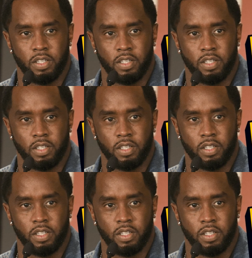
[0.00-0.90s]

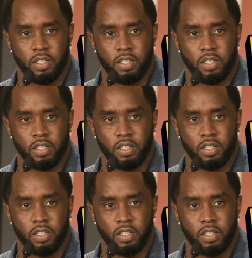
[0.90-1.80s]
Nothing is said.